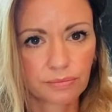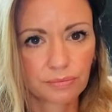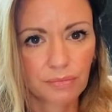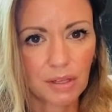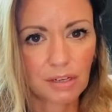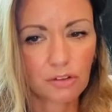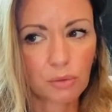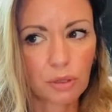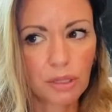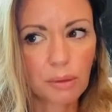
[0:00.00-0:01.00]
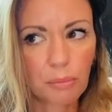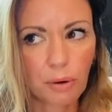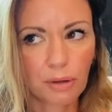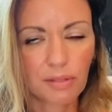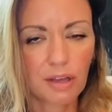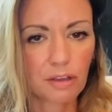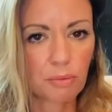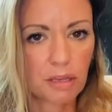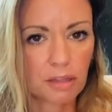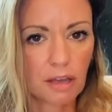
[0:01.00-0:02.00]
And it's really important that you
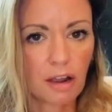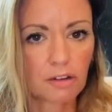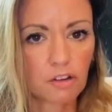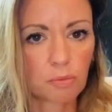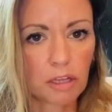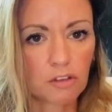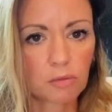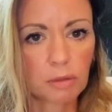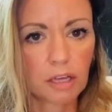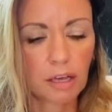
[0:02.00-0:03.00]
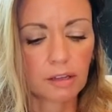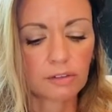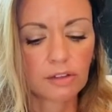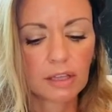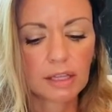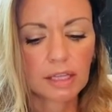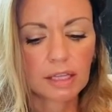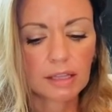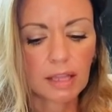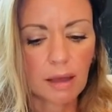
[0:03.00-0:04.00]
be in the heart space, because
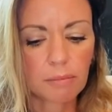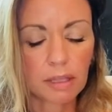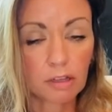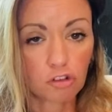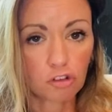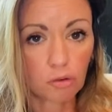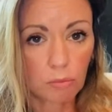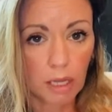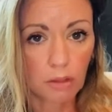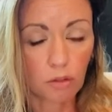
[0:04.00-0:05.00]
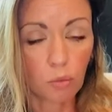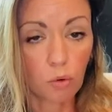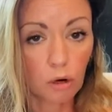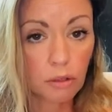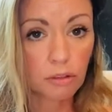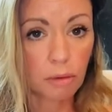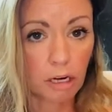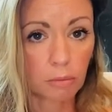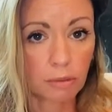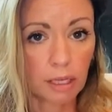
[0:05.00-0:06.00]
in that place you make the world a
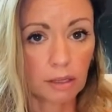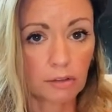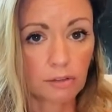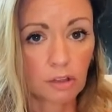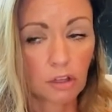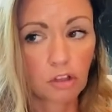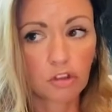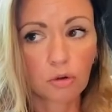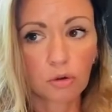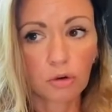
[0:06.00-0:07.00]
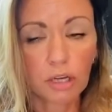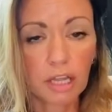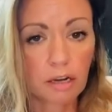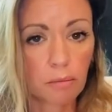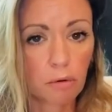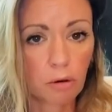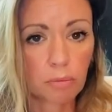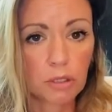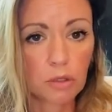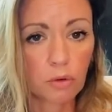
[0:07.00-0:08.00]
better place. You create a more
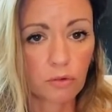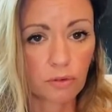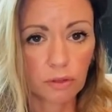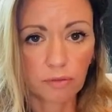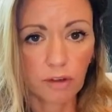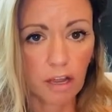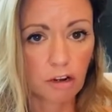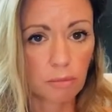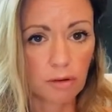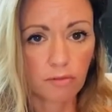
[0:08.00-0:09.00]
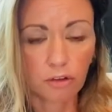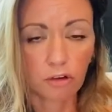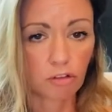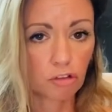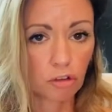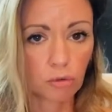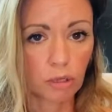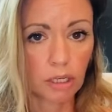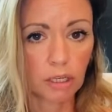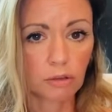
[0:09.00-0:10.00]
beautiful environment for your
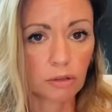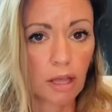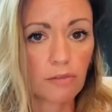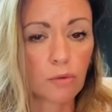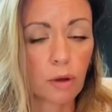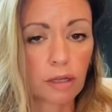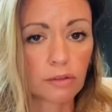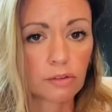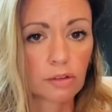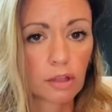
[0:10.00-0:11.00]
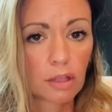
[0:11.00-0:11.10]
children and your loved ones.